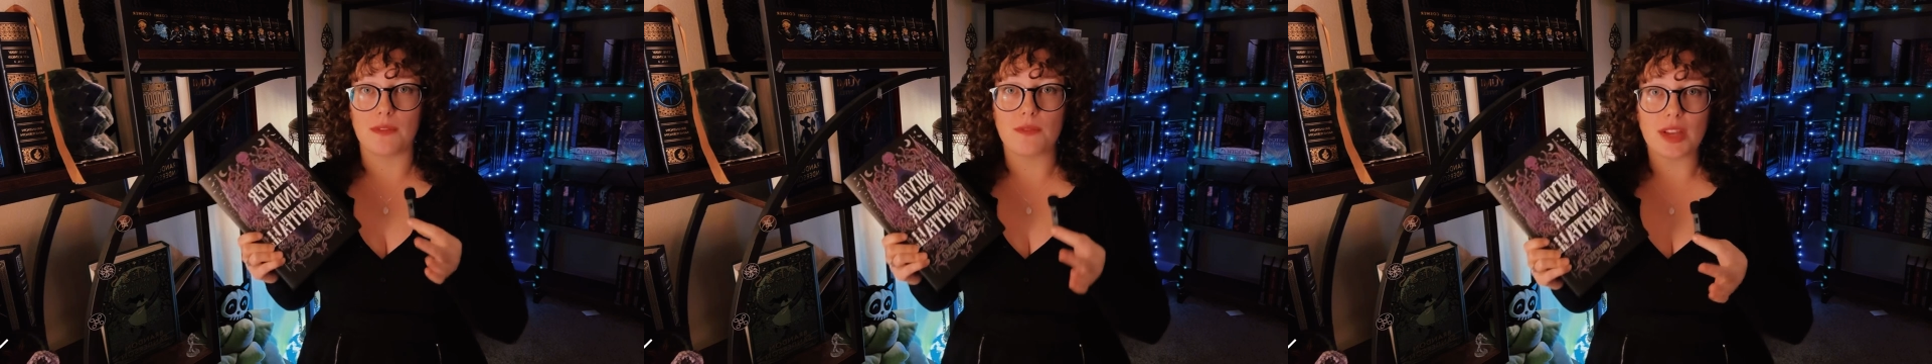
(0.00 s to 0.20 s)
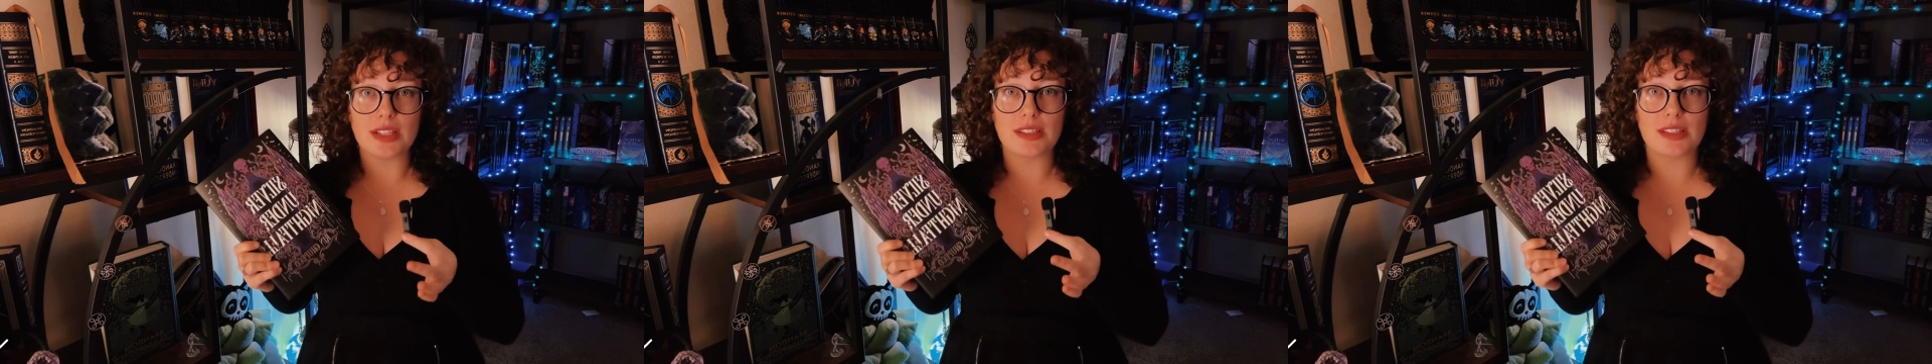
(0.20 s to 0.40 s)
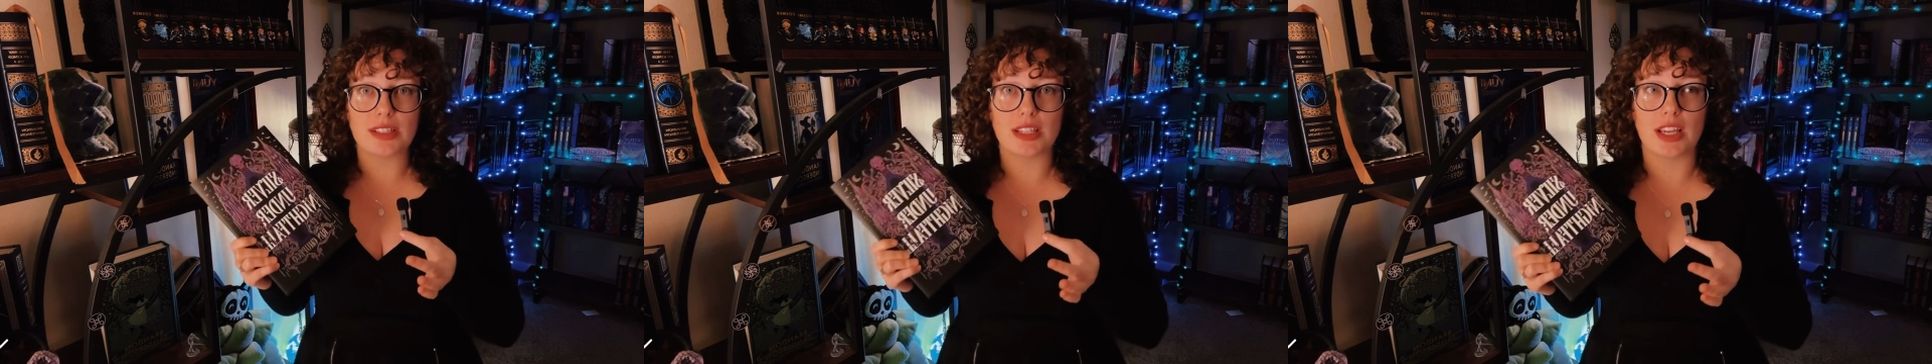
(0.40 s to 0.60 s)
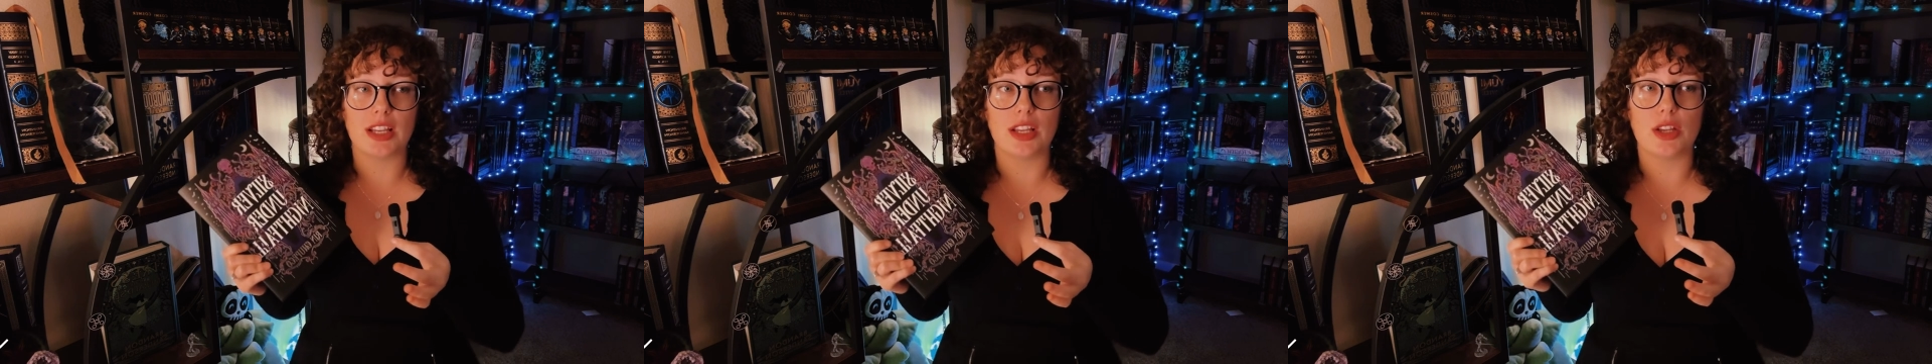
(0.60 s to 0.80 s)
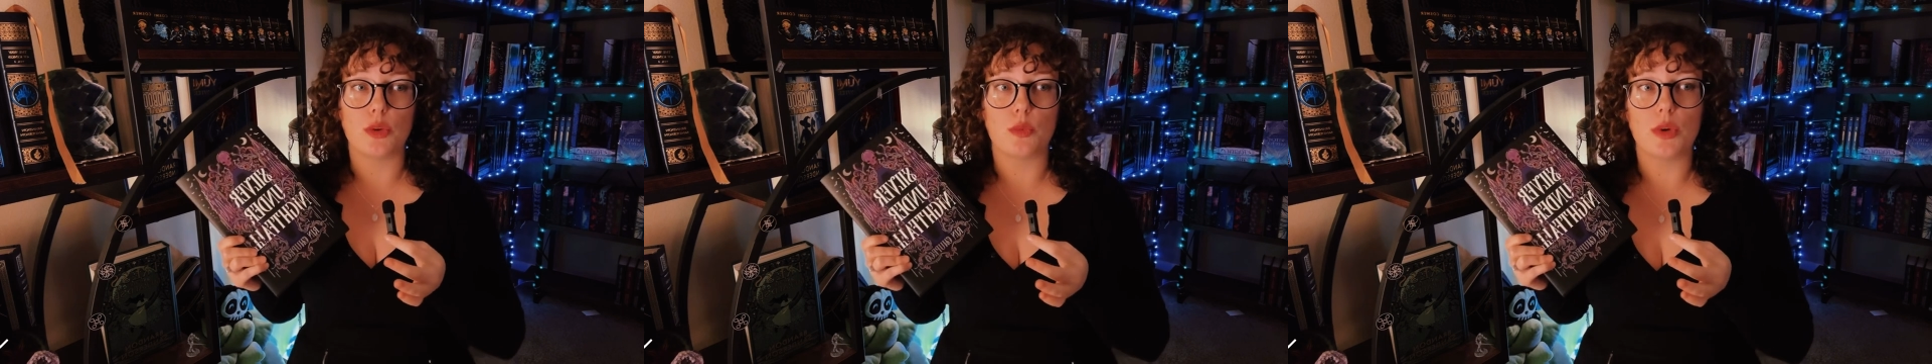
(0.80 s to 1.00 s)

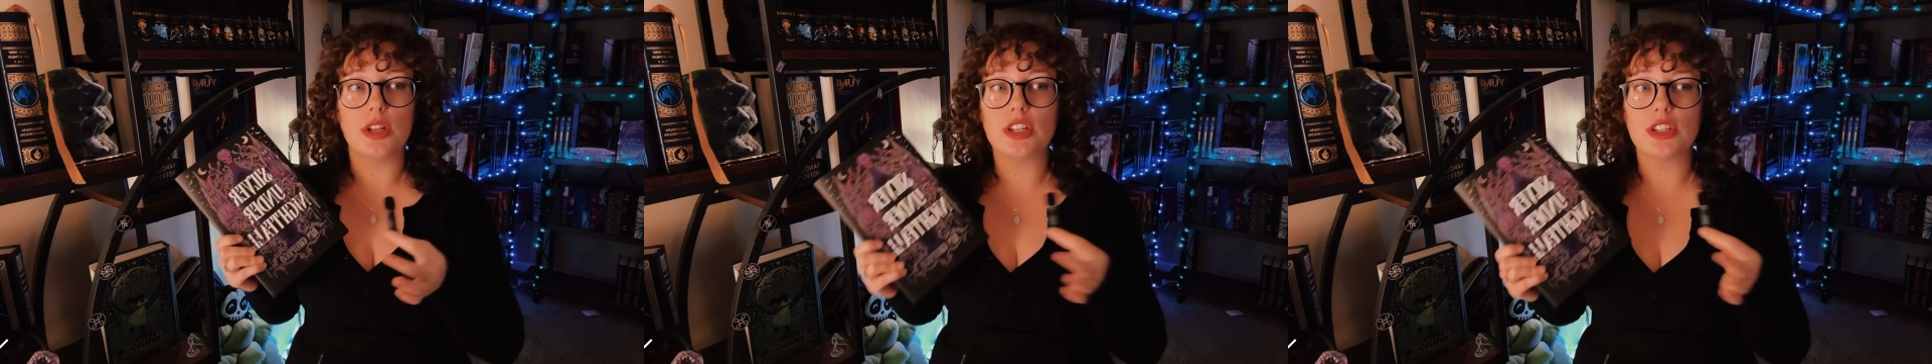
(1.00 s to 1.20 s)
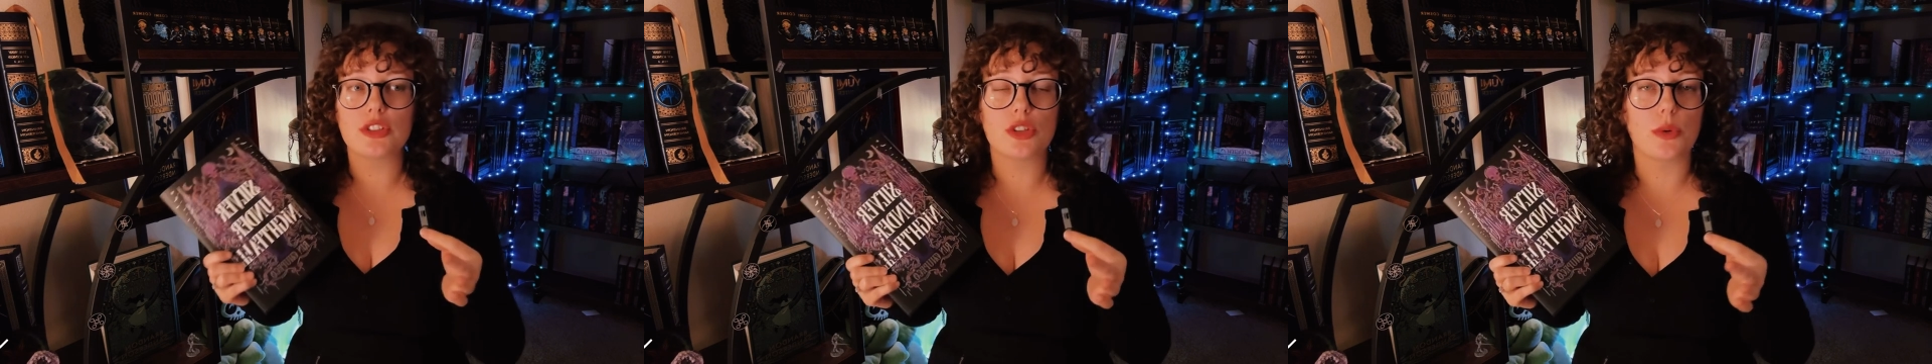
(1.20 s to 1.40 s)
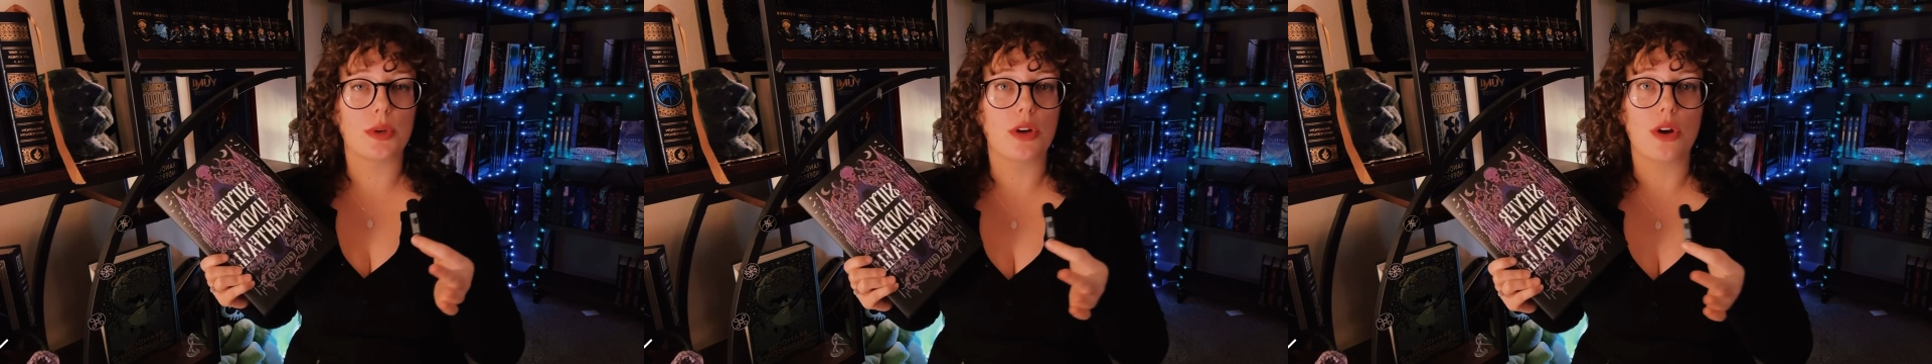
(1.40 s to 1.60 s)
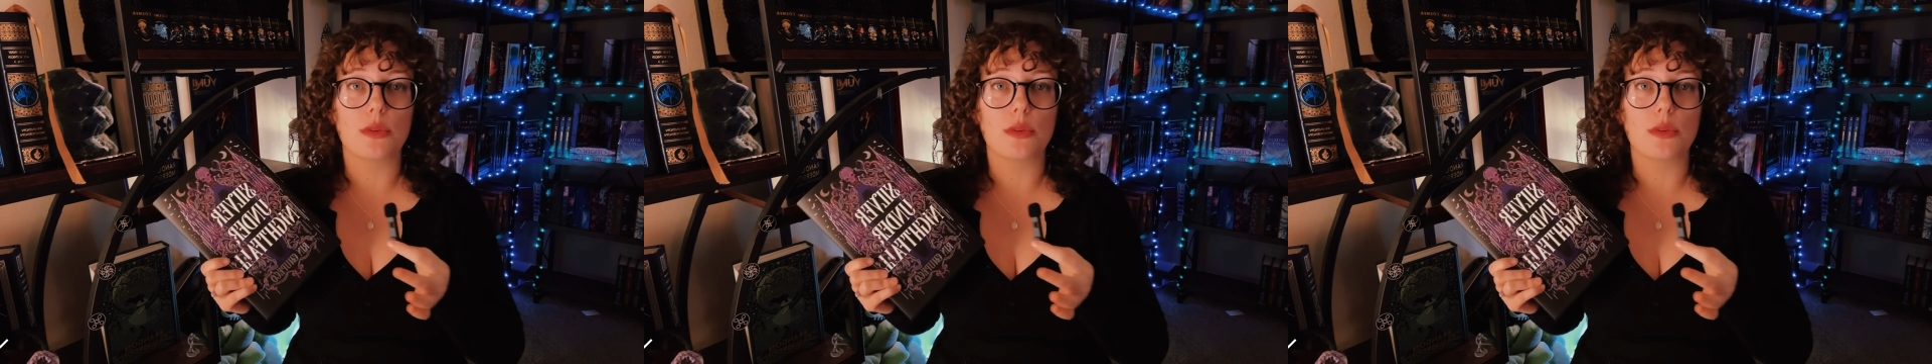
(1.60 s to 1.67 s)
investigating what is going